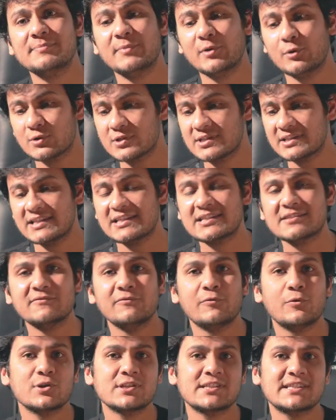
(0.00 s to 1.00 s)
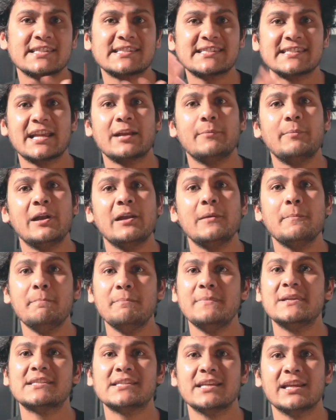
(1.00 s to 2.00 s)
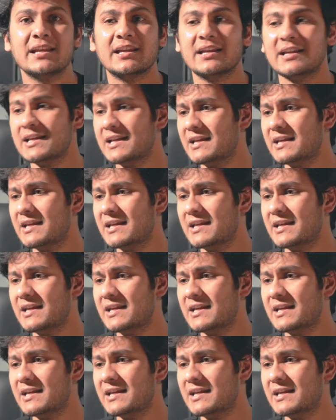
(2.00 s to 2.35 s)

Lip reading: because this was the segment missing.